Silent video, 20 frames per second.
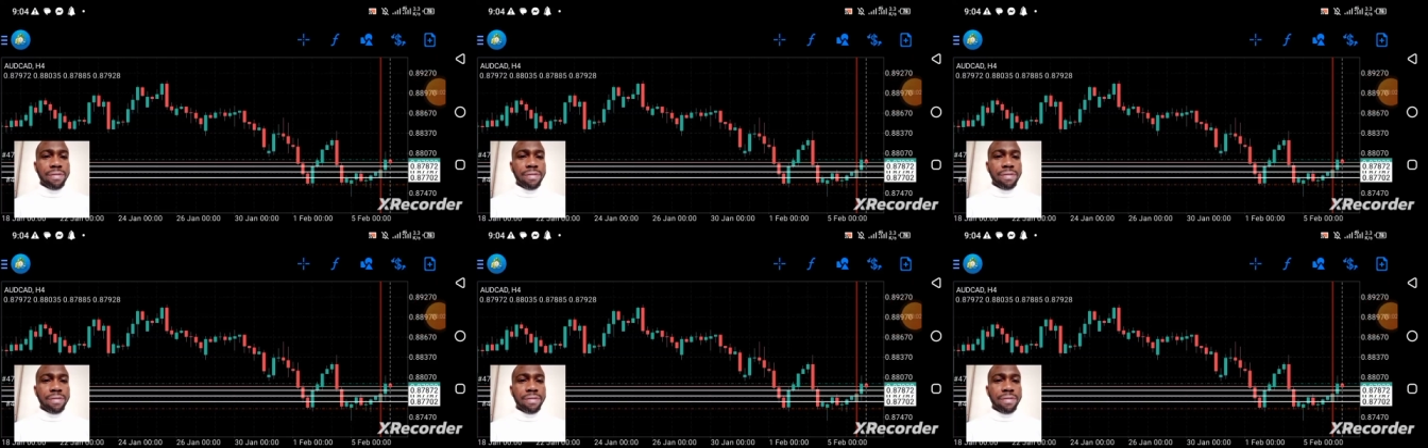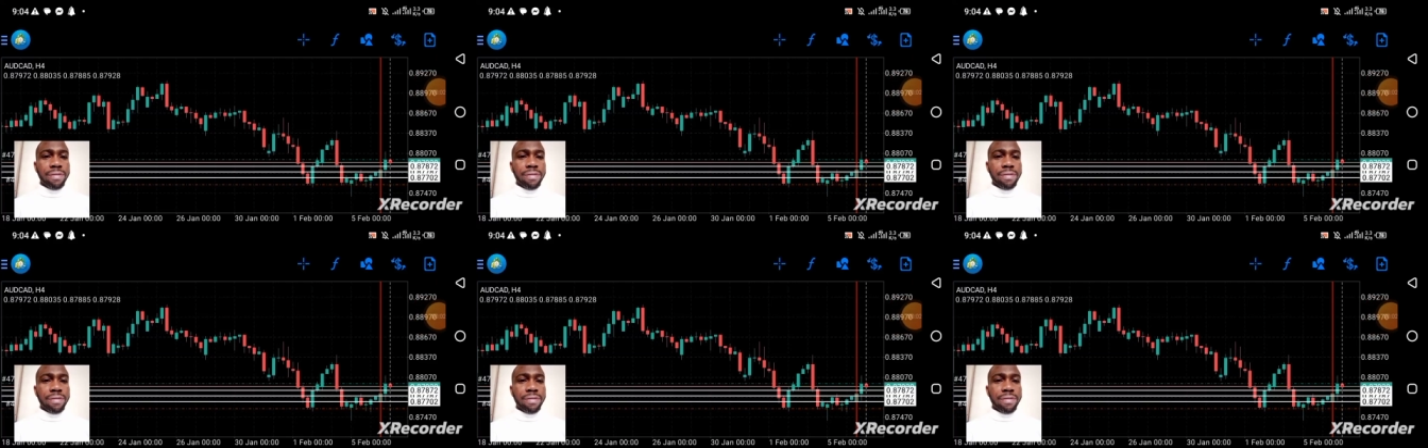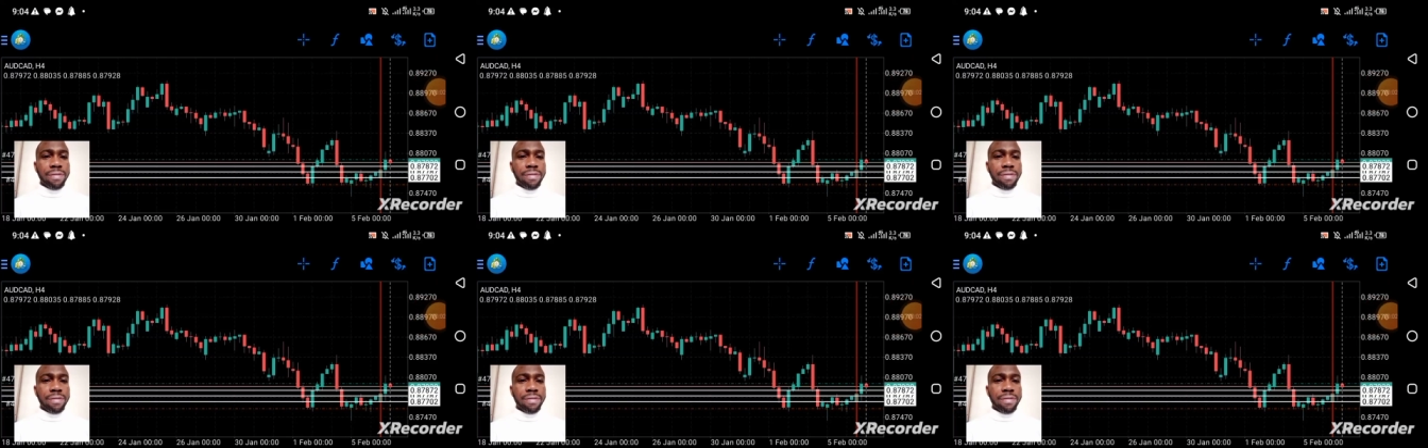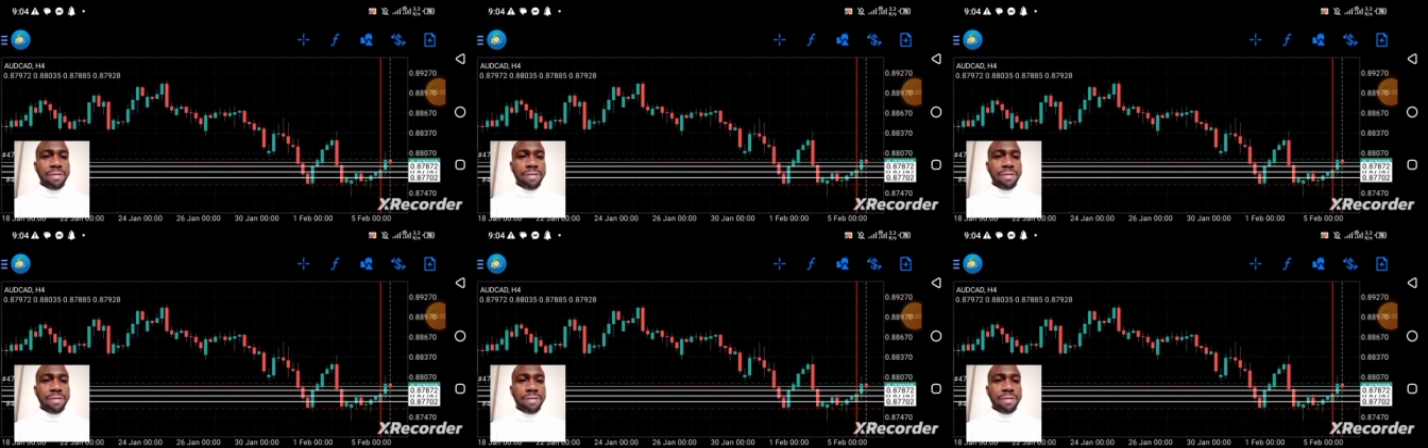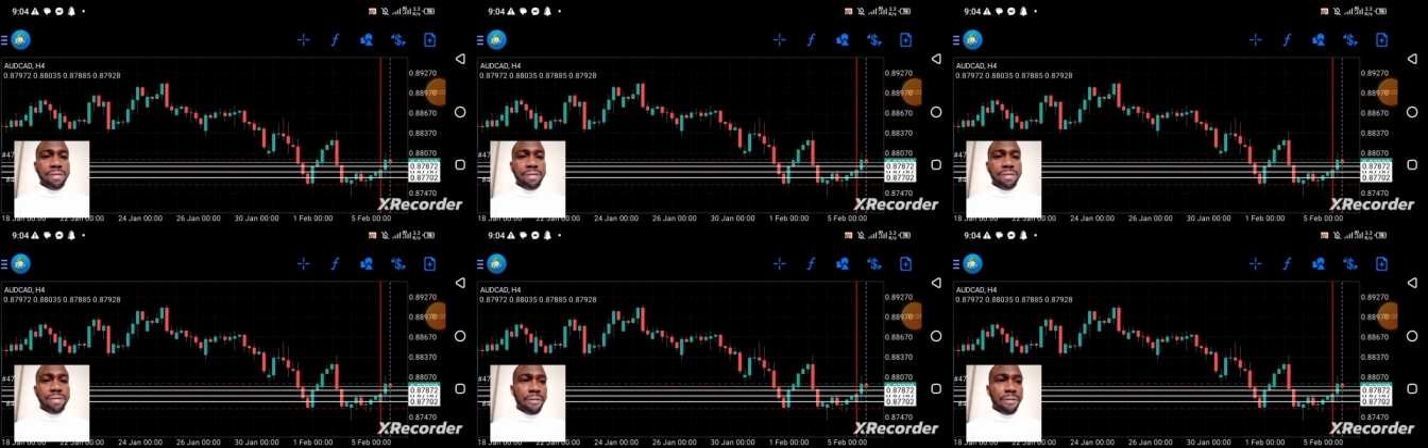So, this is my
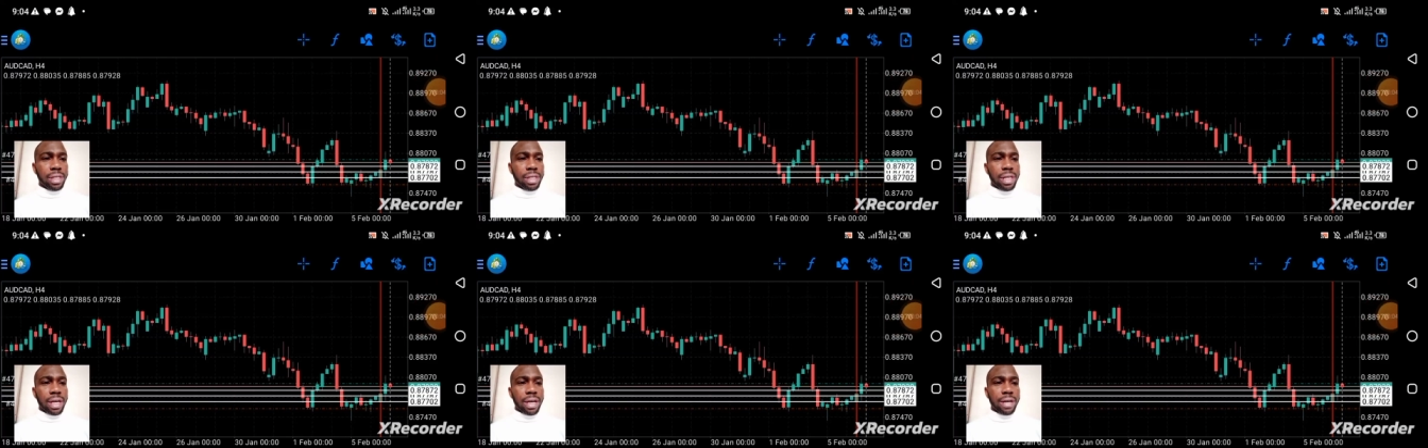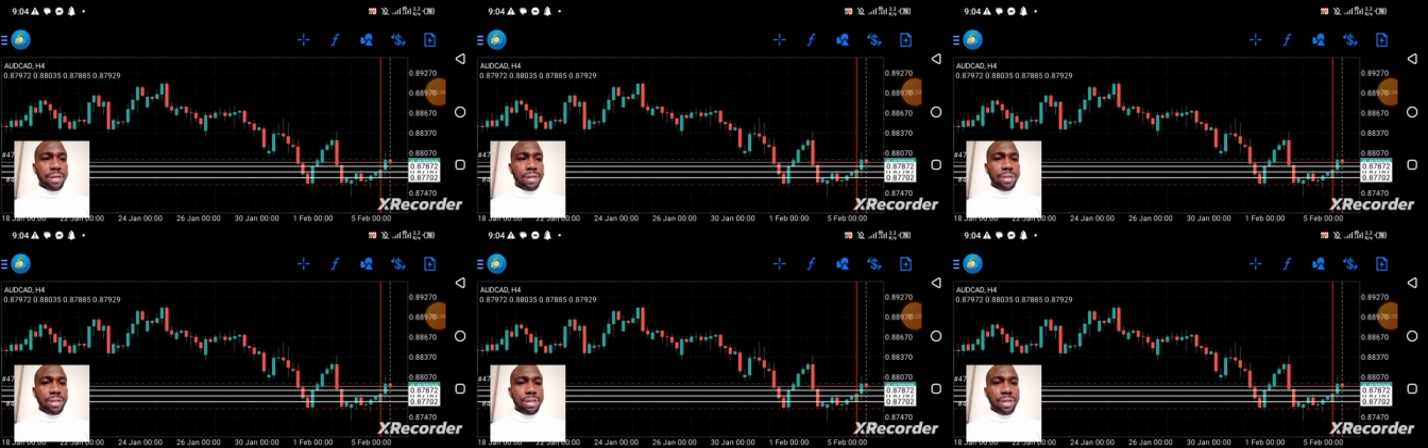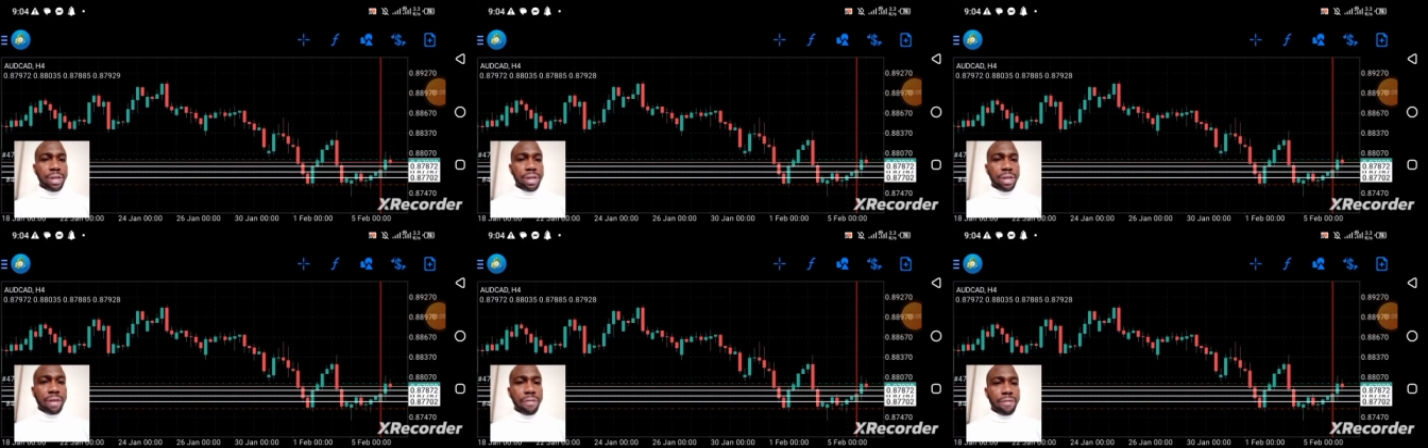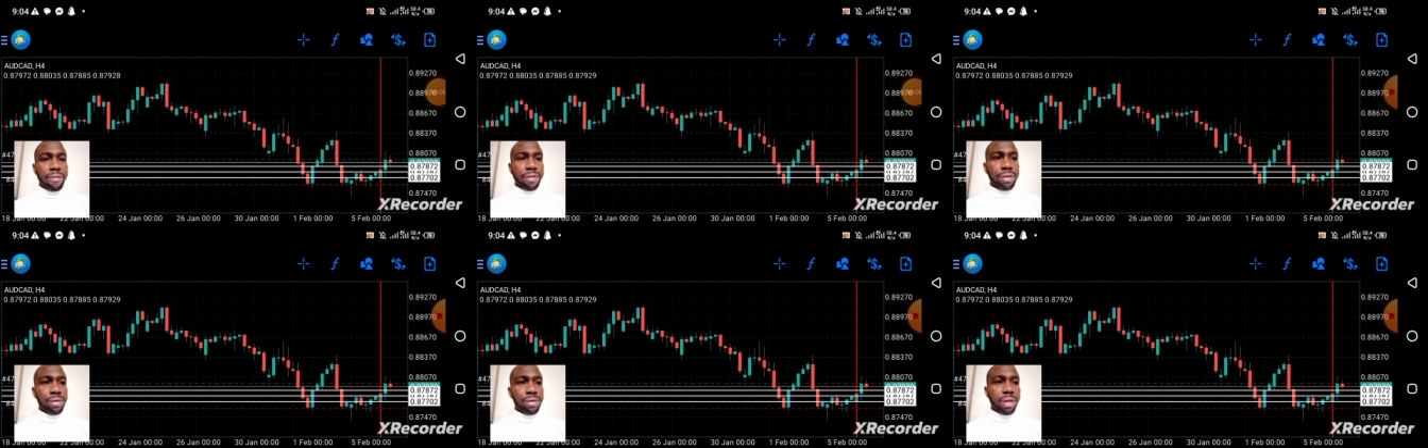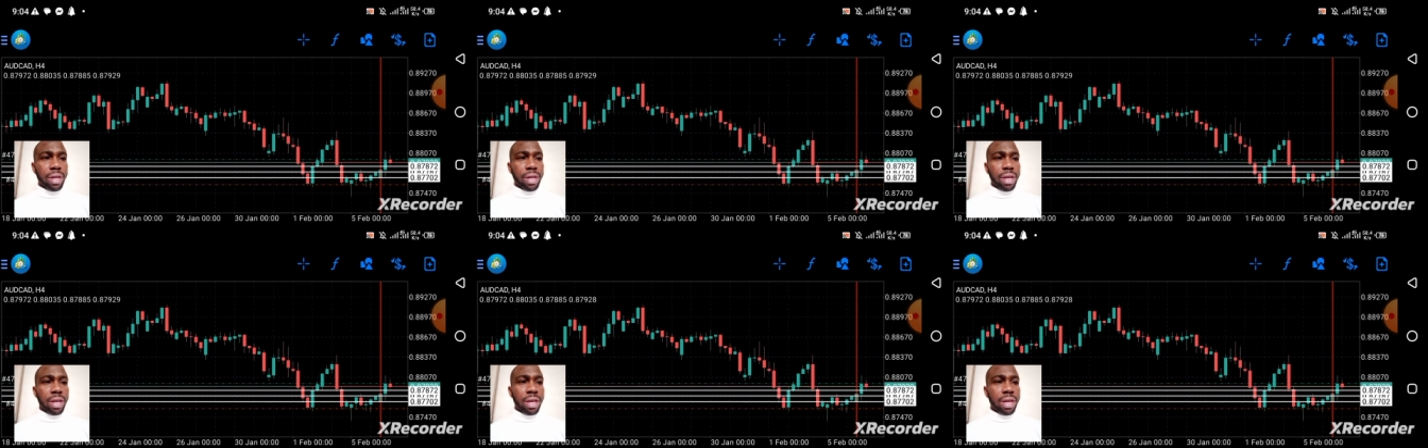first trade for
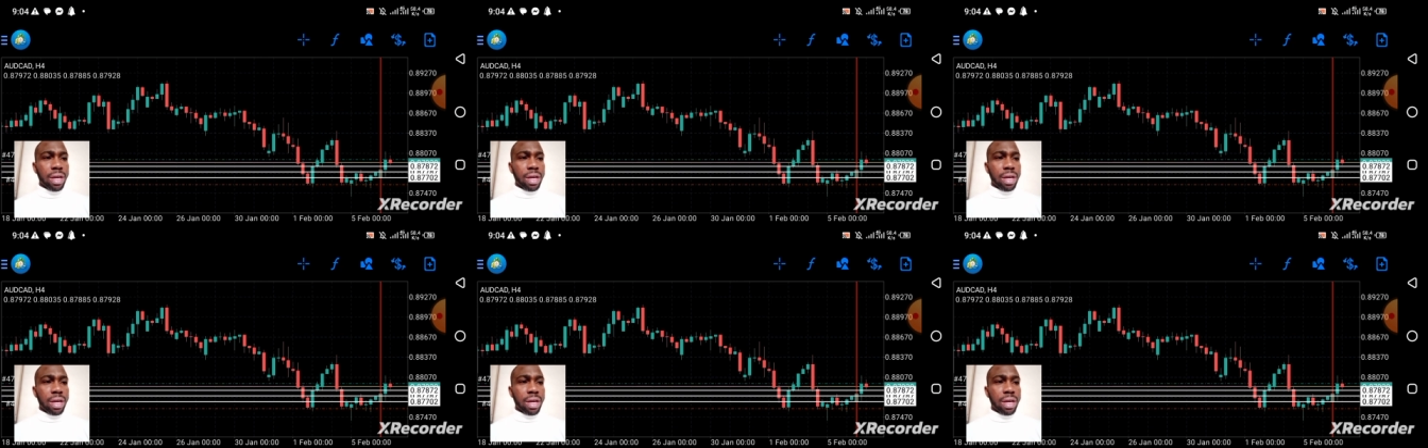today.